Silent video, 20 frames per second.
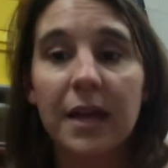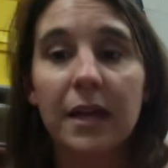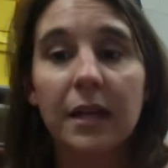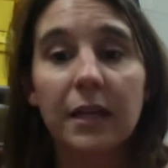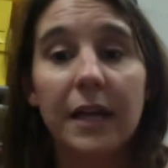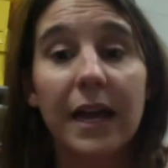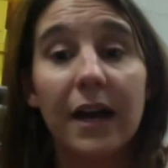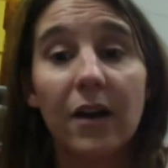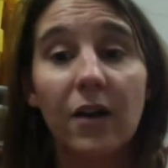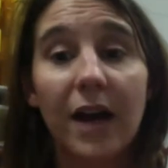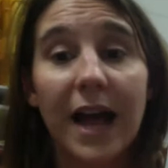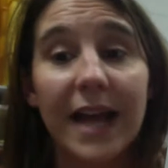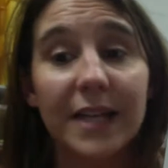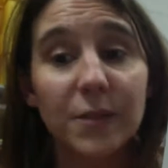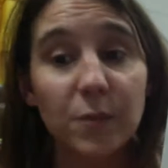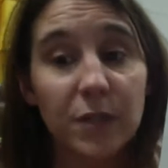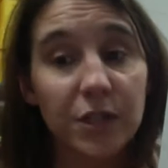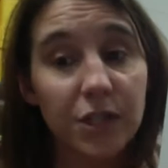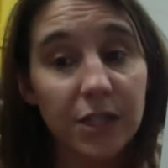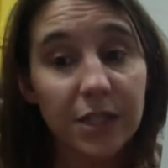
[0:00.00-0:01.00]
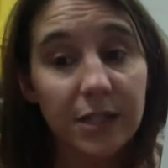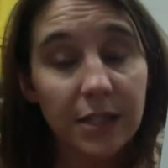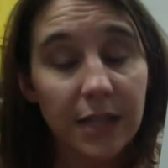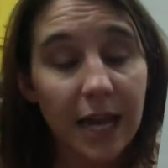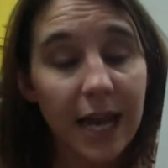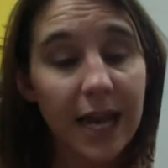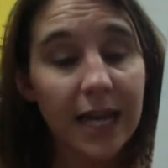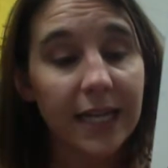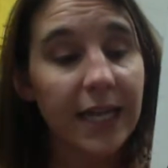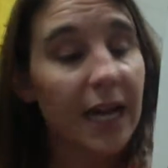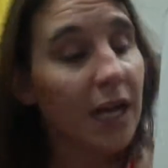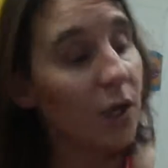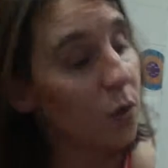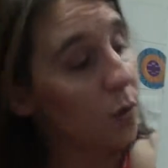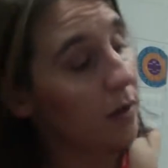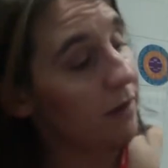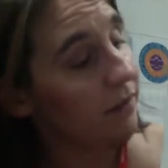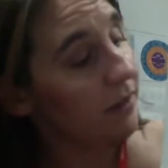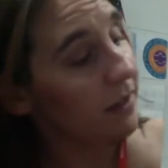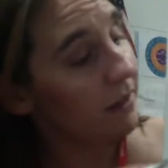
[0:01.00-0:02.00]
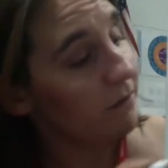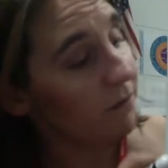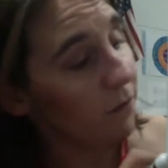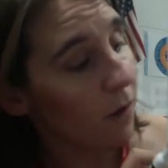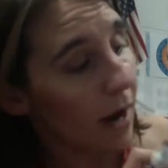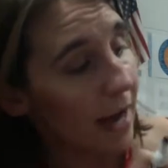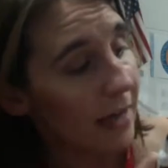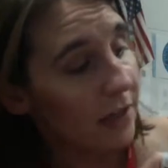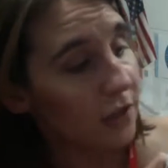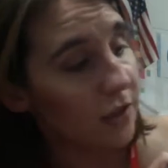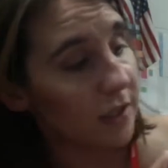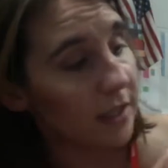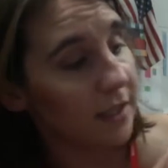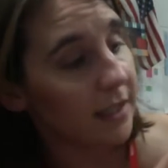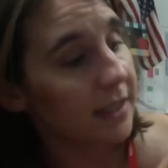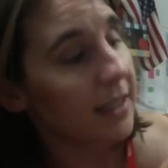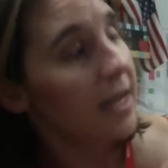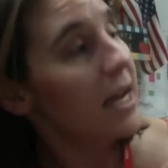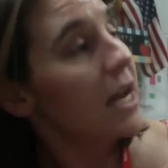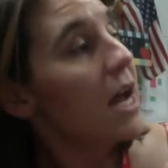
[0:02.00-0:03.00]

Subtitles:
Now, as we just said, equivalent fractions